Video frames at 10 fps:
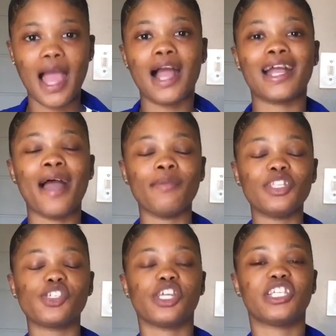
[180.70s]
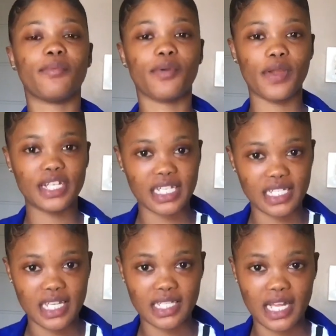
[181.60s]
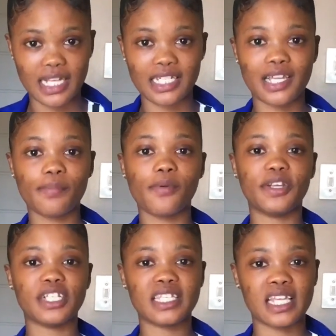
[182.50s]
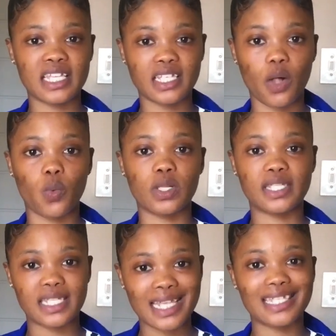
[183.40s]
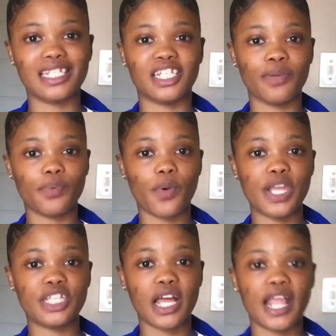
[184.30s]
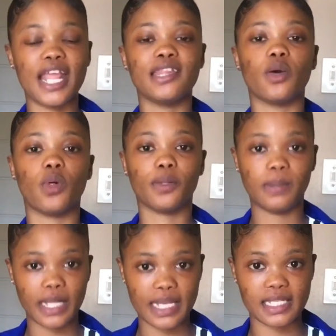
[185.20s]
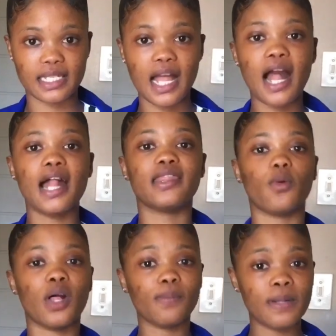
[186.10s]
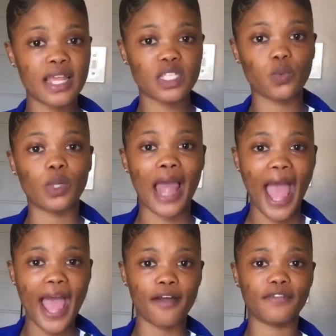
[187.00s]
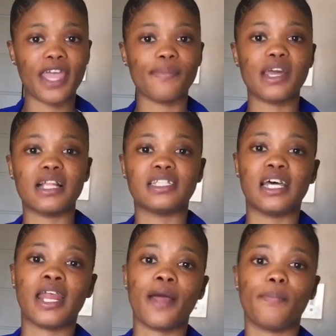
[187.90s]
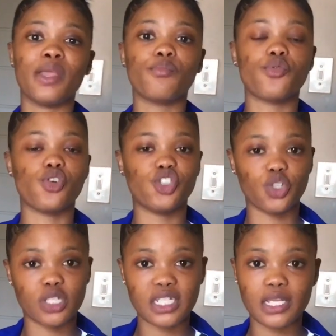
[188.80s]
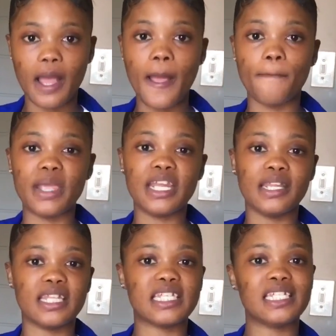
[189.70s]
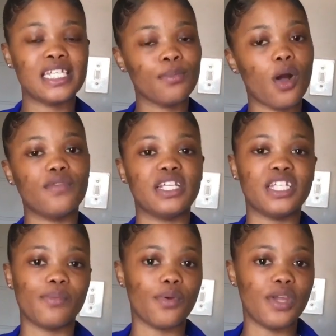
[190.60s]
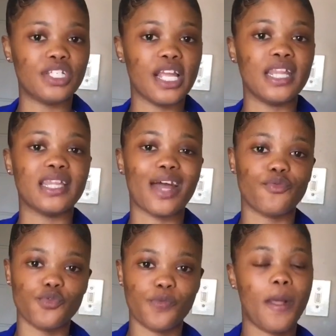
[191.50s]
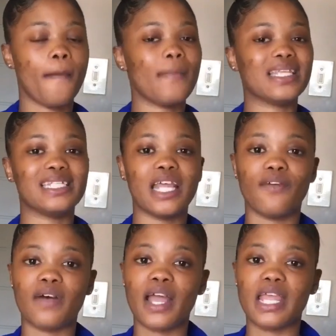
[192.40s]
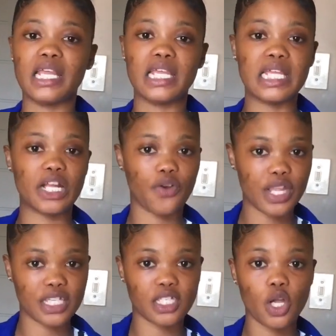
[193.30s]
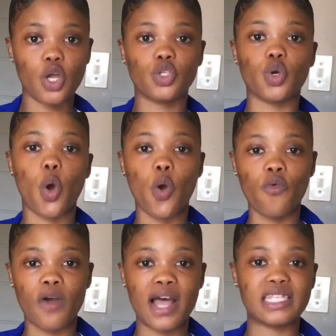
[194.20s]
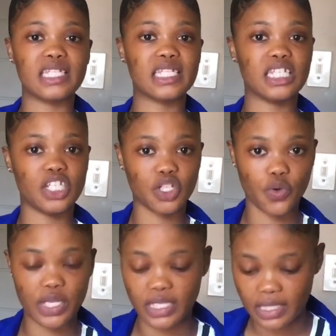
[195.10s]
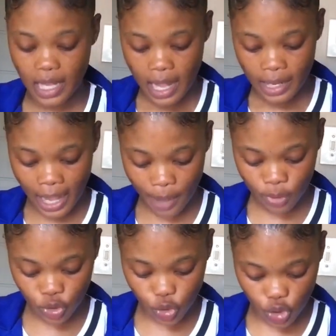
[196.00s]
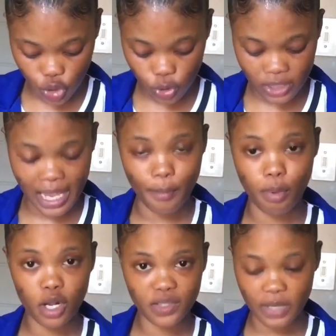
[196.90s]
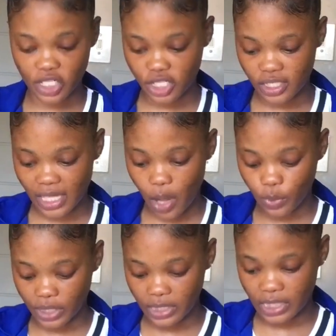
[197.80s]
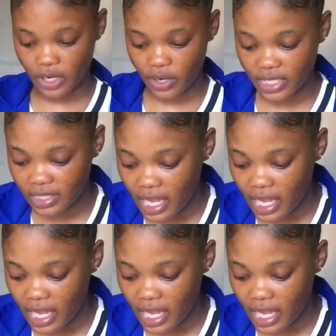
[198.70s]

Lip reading: coming to the temperature sensor. The temperature sensor will sense the temperature in the workplace. The workplace will have chemicals that are being produced, meaning the steam of the temperature in that room must never increase to over 60 degrees. Coming to use a box matches, I will increase